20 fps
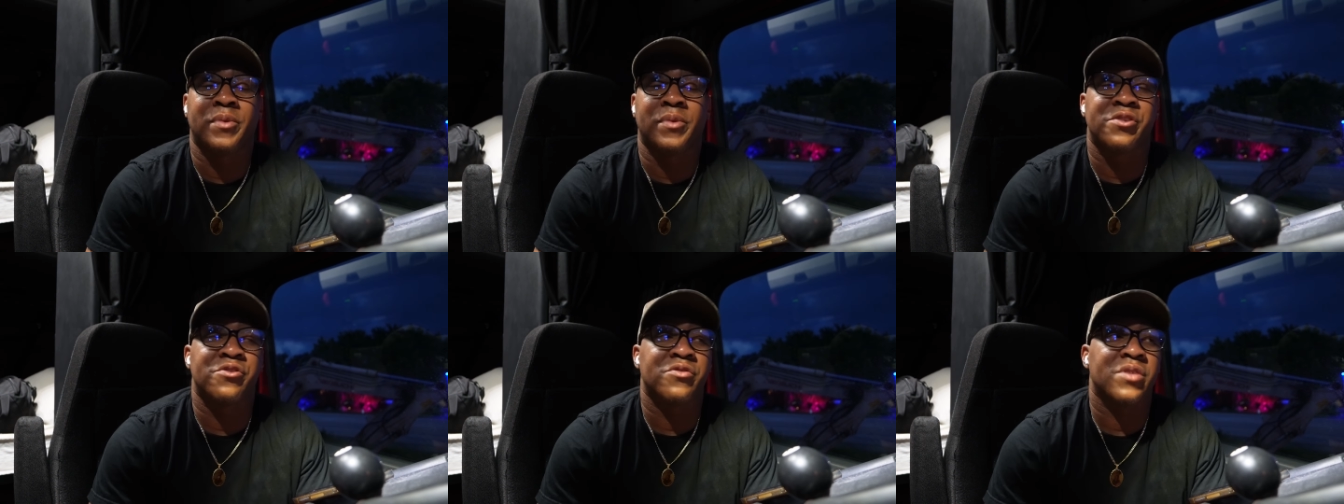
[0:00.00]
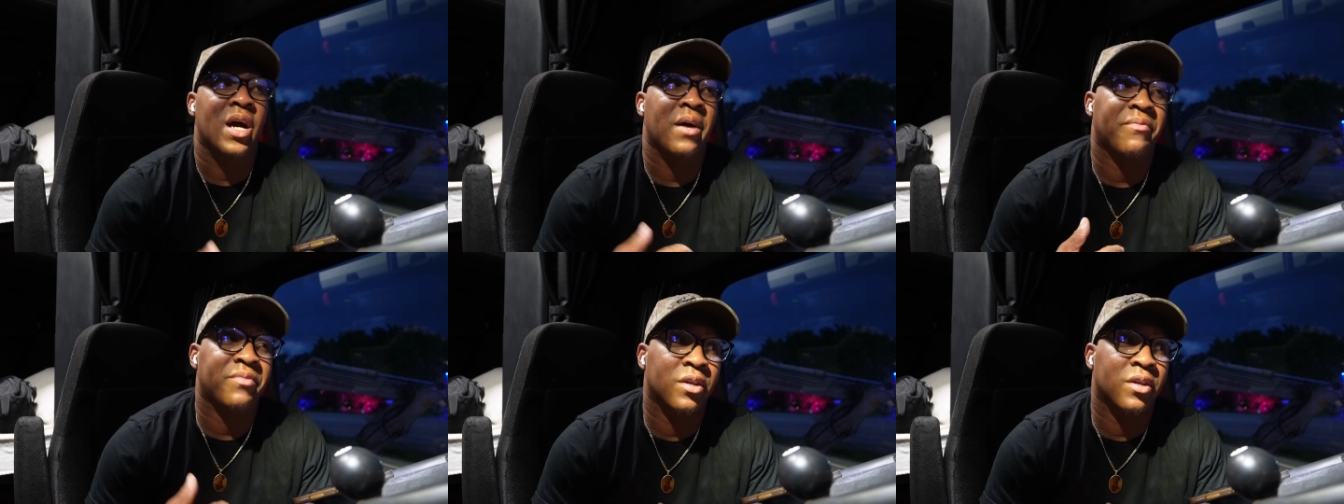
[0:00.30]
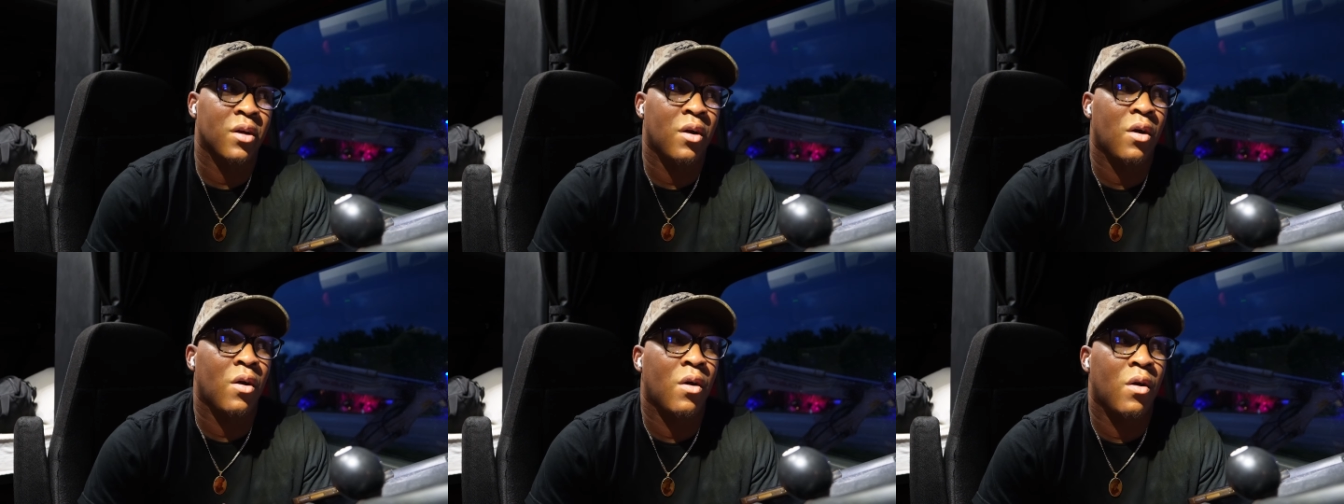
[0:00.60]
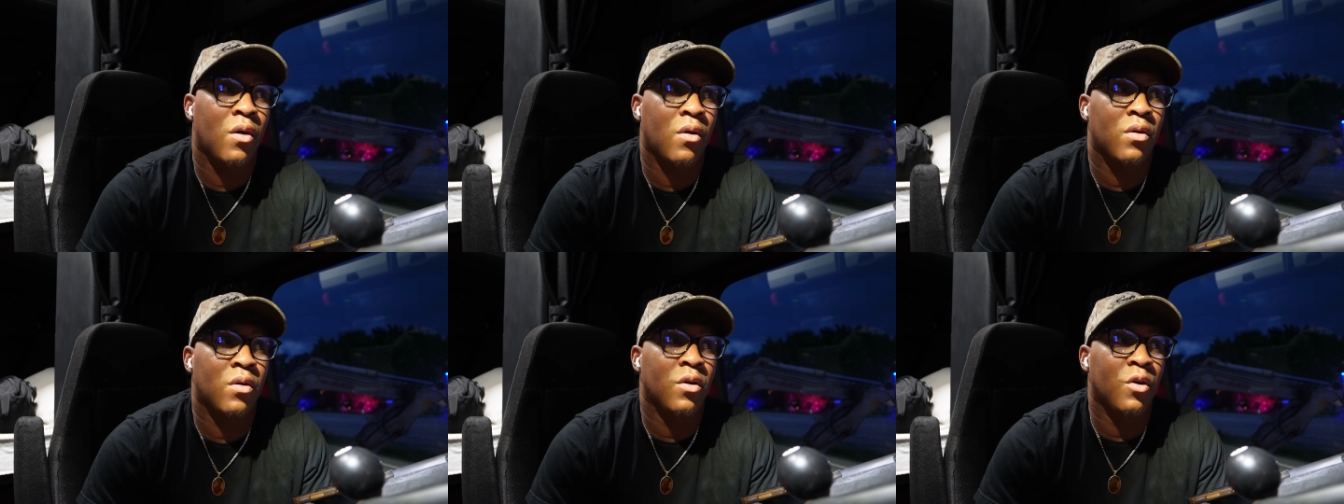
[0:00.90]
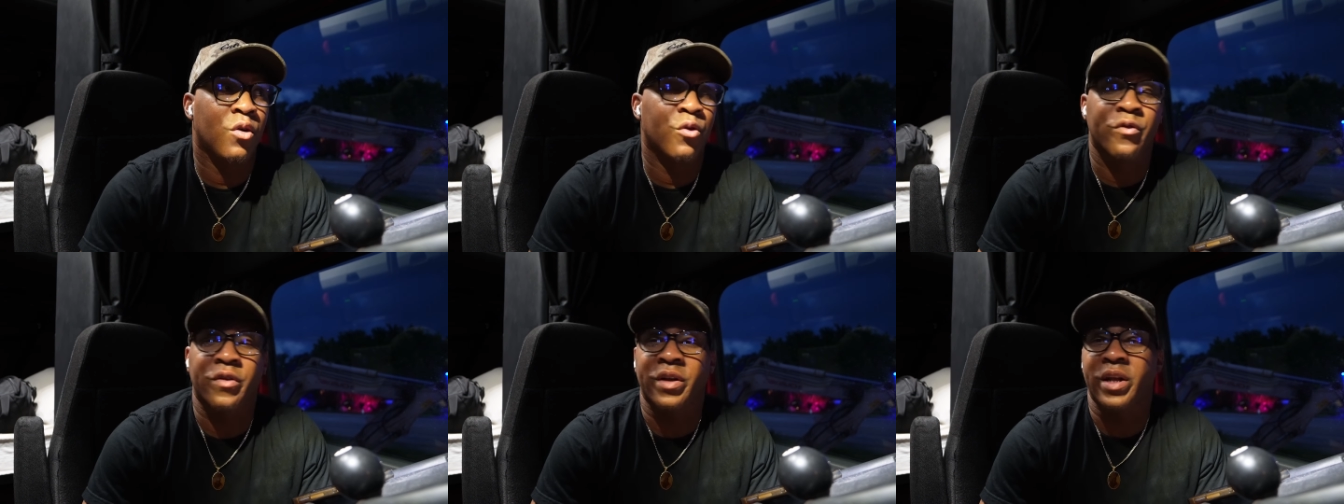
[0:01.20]
But you have to call
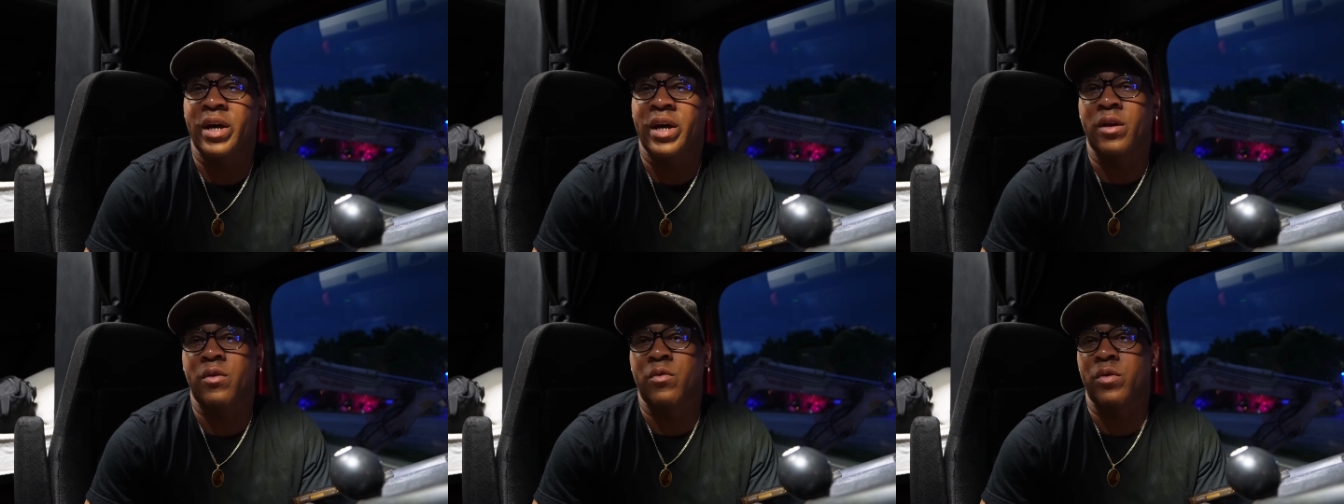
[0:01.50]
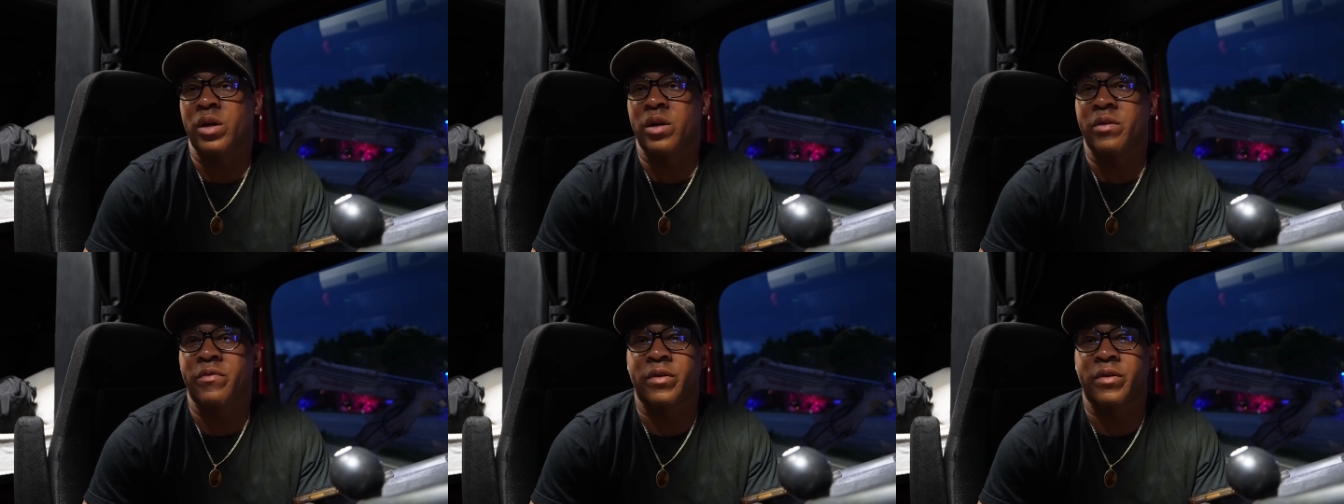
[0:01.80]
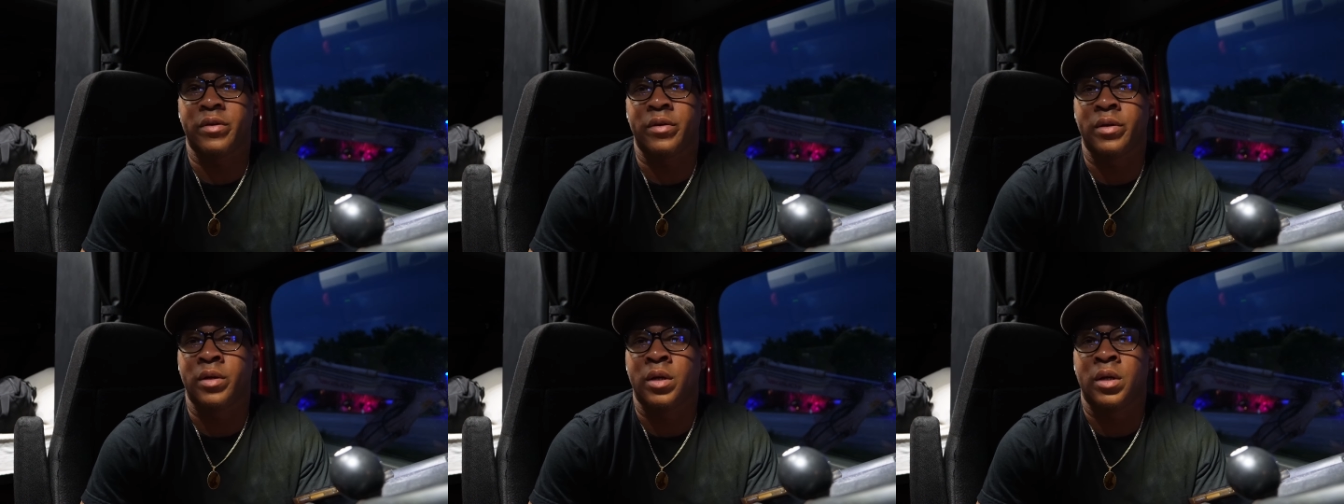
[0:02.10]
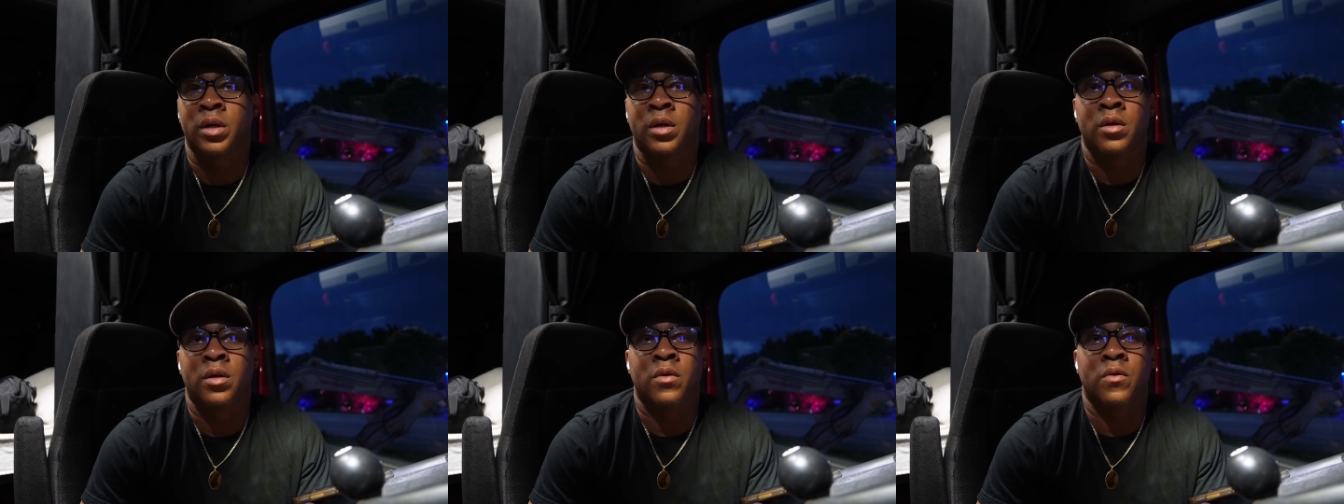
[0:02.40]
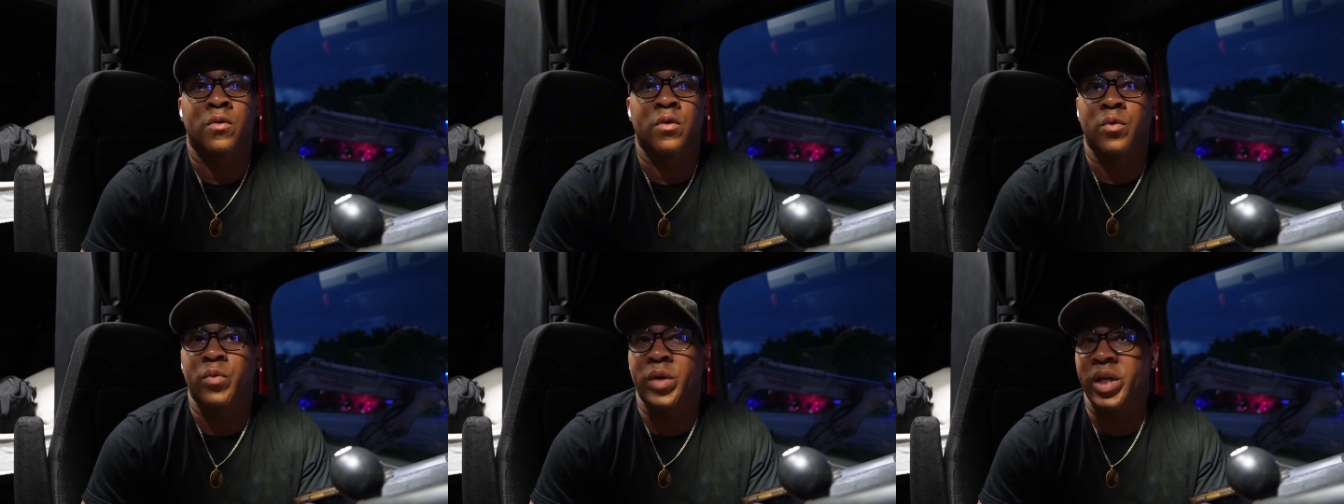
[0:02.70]
overnight or whatever,
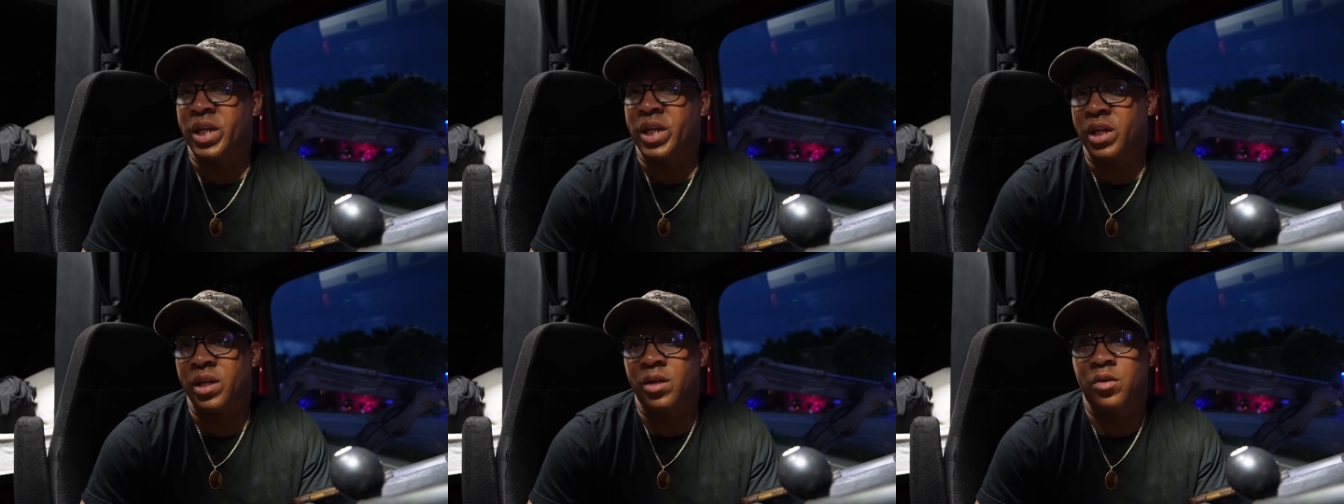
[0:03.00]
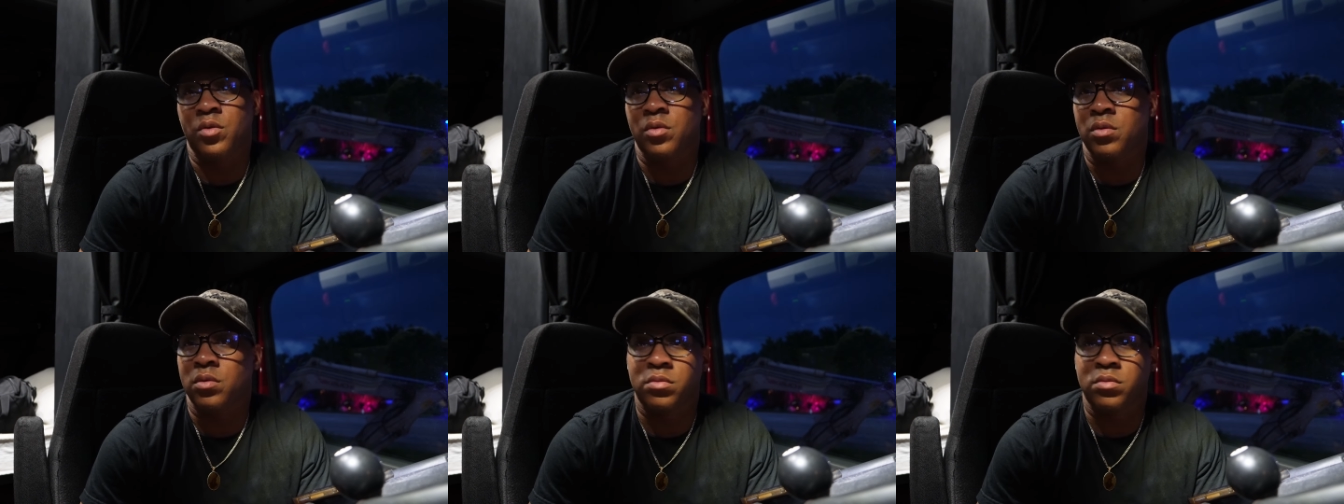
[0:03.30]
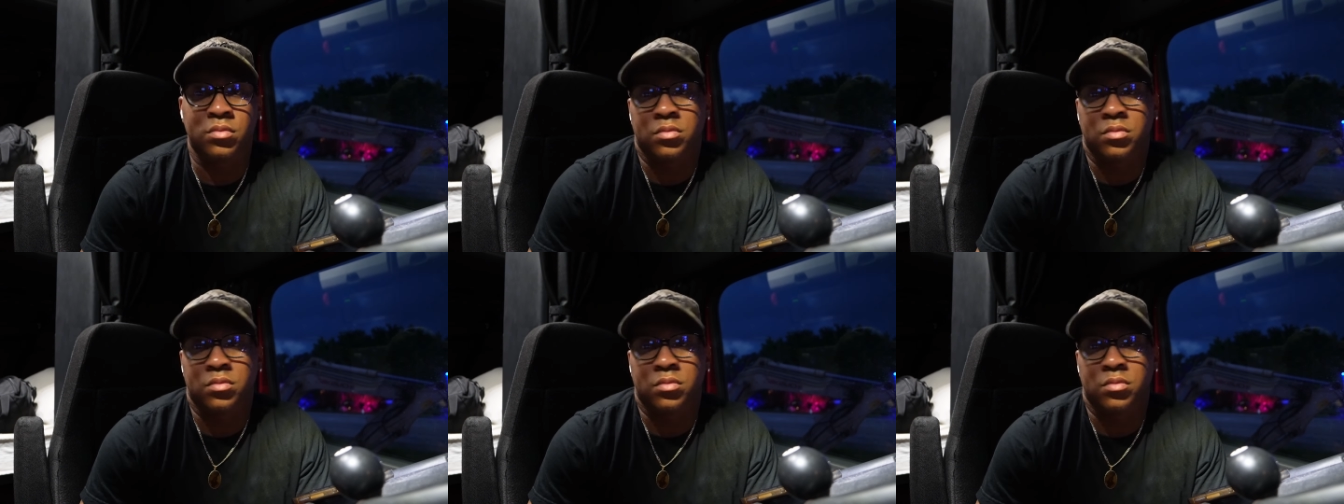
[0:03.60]
or weekend,